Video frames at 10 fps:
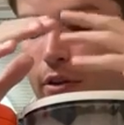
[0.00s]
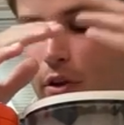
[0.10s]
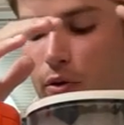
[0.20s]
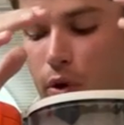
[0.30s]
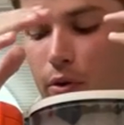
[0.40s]

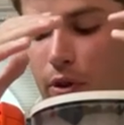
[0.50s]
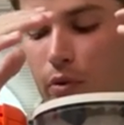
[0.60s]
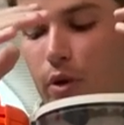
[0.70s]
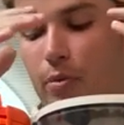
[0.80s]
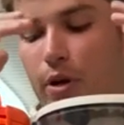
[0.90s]
growth, and
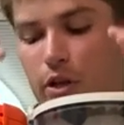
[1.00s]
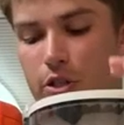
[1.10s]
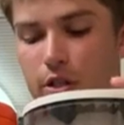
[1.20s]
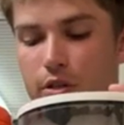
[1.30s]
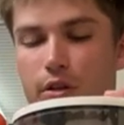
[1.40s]

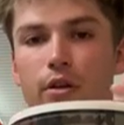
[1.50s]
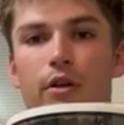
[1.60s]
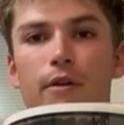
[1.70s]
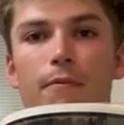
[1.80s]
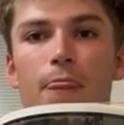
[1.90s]
reproduction.
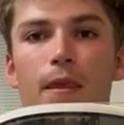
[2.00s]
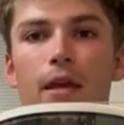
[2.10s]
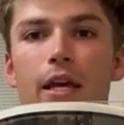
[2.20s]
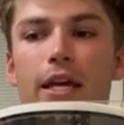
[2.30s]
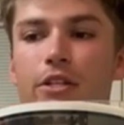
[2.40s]

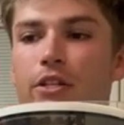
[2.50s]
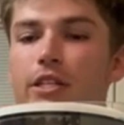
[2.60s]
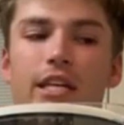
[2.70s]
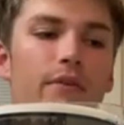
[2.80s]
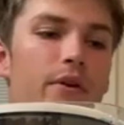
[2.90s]
Each of these
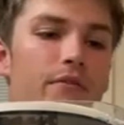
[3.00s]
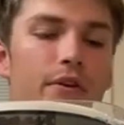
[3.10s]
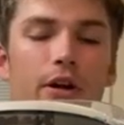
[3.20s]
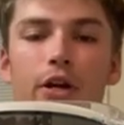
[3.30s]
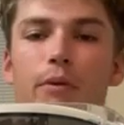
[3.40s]
have a
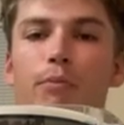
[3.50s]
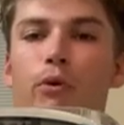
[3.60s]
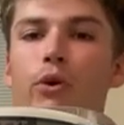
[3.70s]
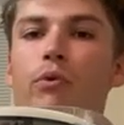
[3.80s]
very important